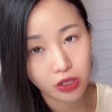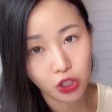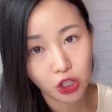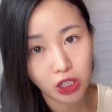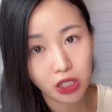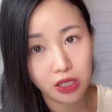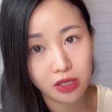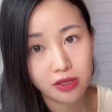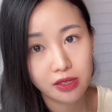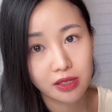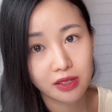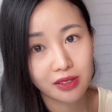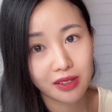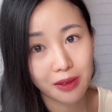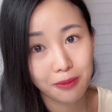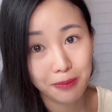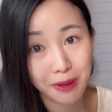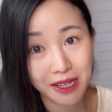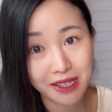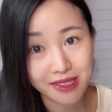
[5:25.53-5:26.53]
she is in
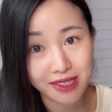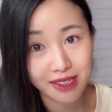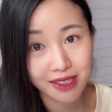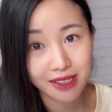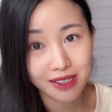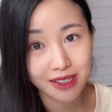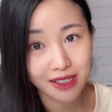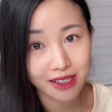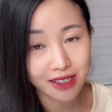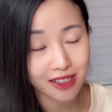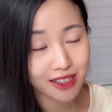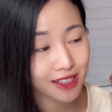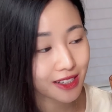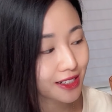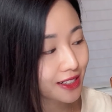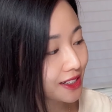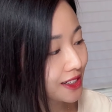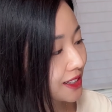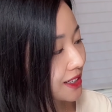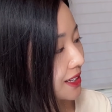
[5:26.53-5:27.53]
amazing condition